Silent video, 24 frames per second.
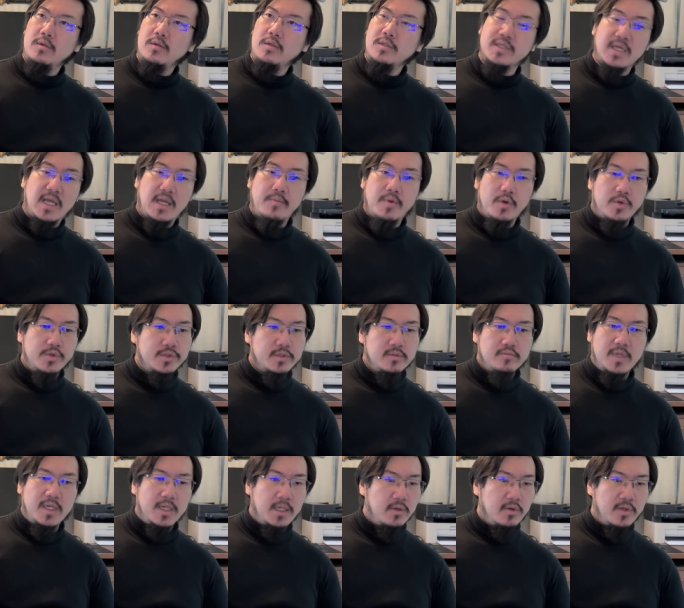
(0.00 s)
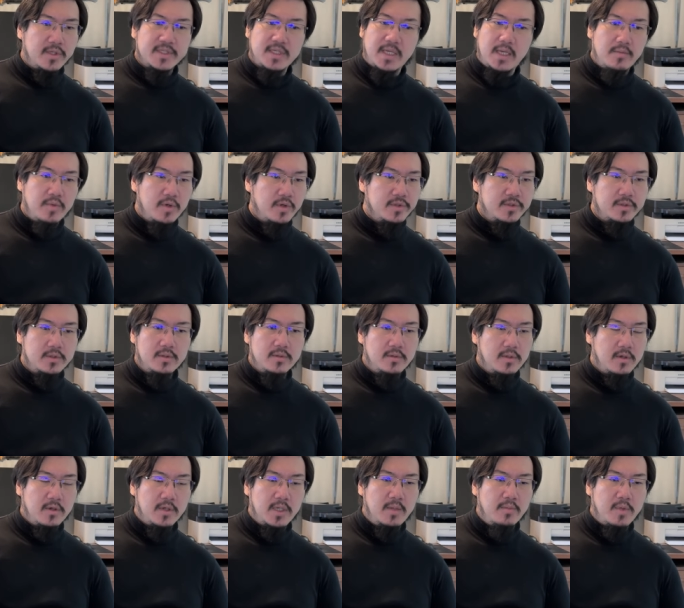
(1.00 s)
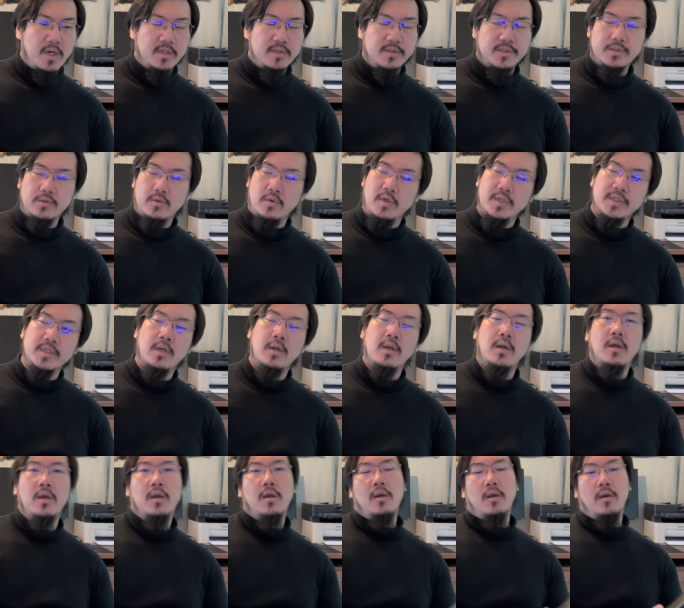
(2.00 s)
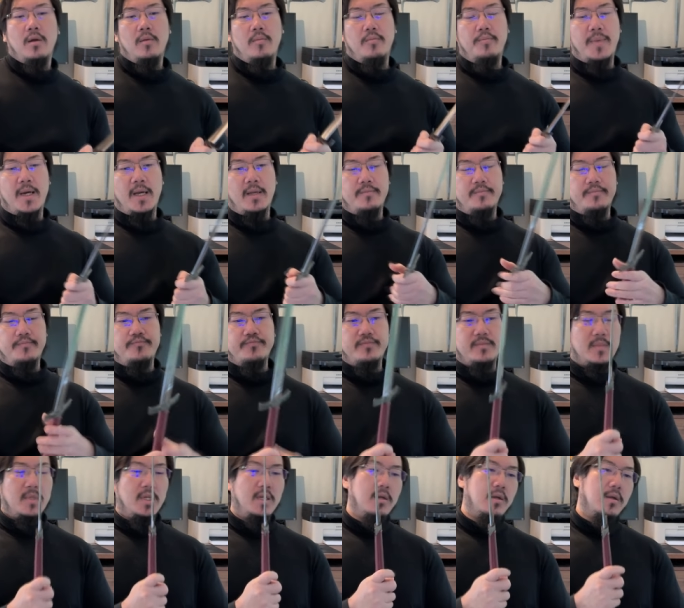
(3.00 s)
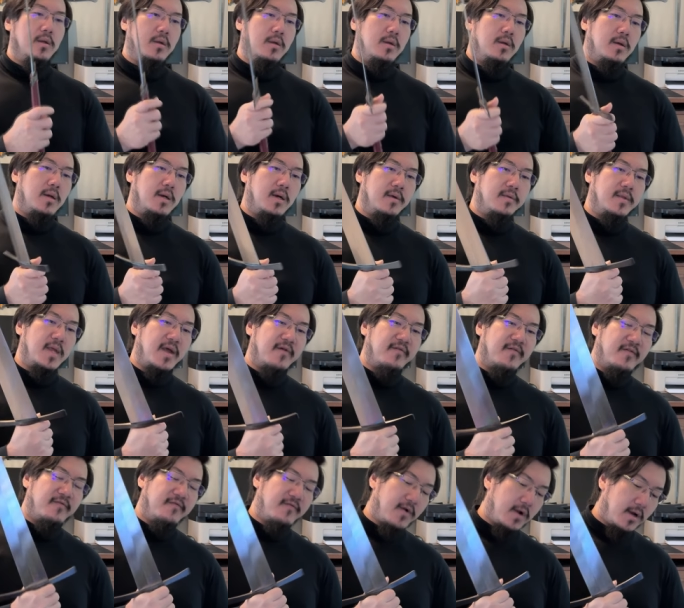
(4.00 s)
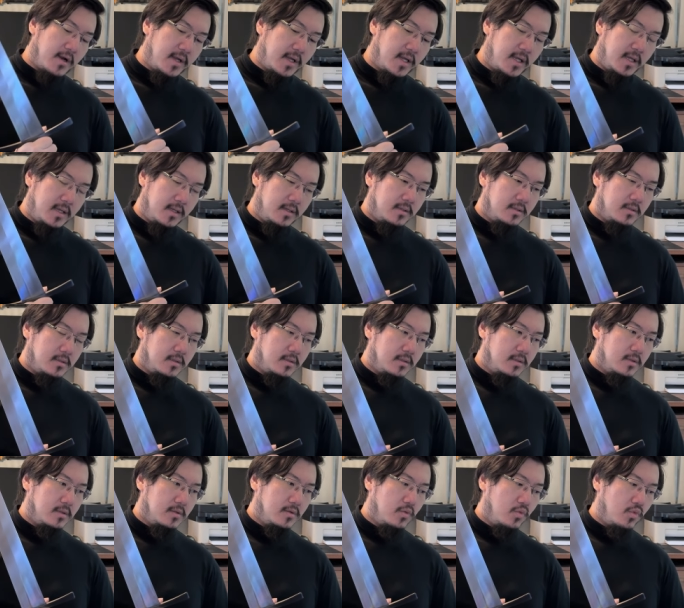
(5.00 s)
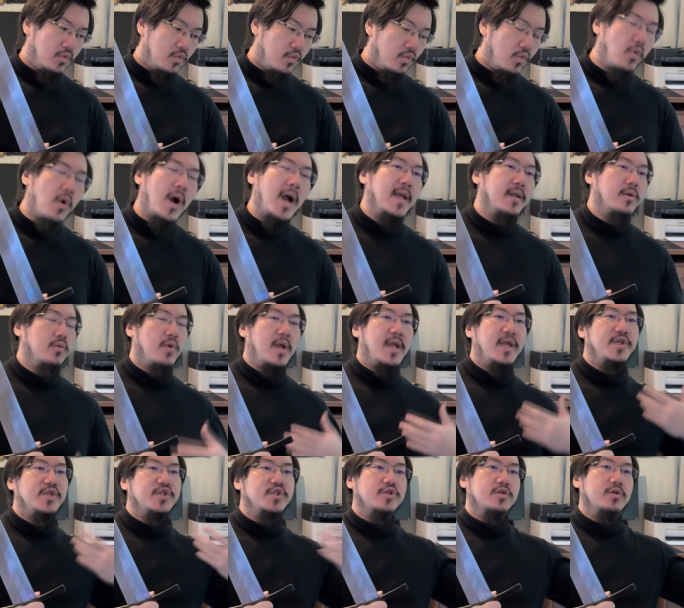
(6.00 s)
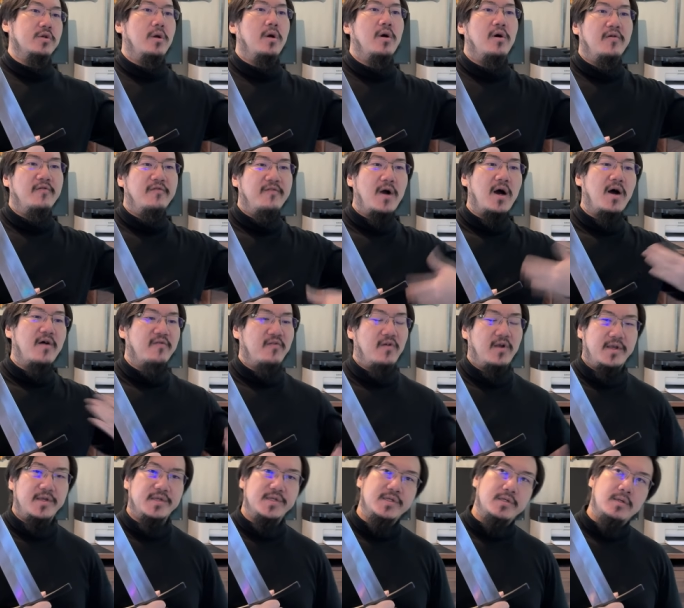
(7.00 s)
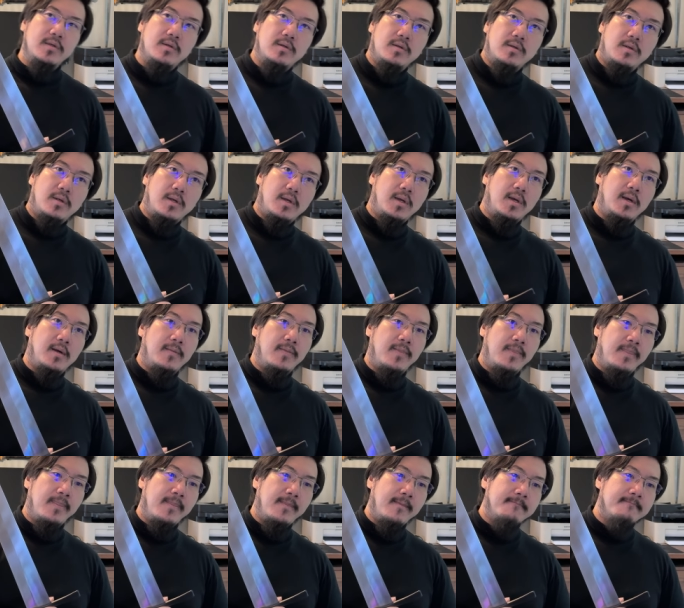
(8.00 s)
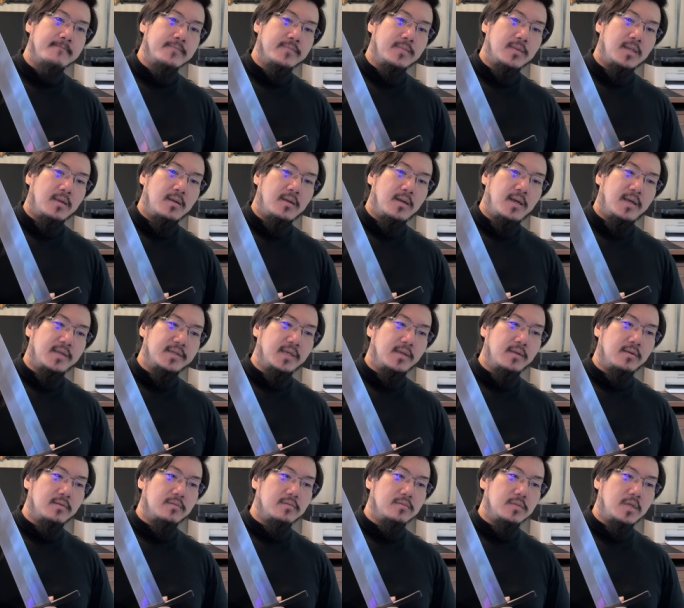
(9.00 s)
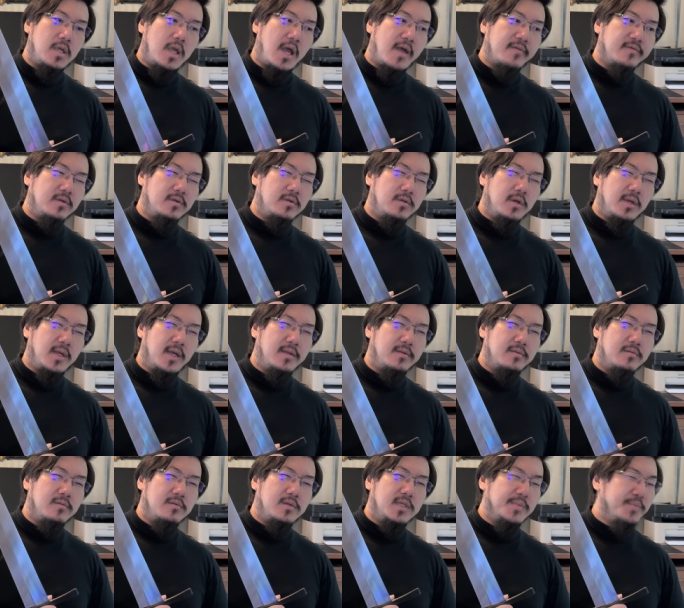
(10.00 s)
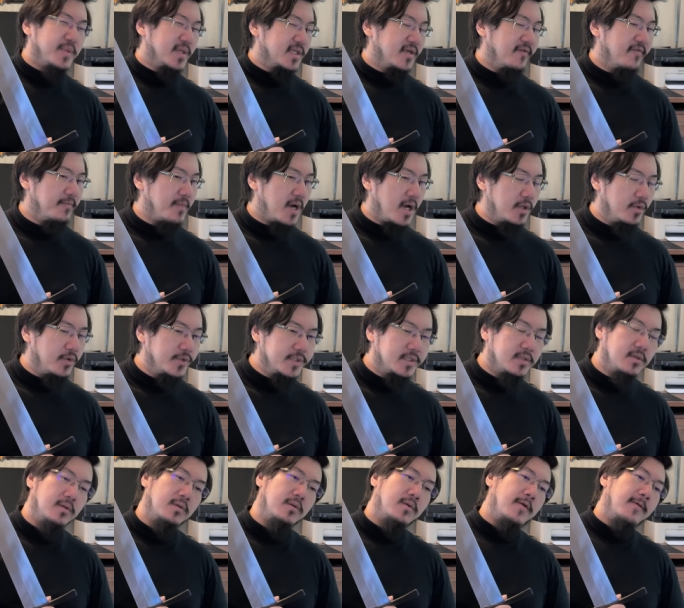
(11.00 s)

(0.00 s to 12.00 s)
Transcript: sabers, military sabers, early modern swords, but uh, they have a very wide range of offerings. Um, I think you have to look at specific models.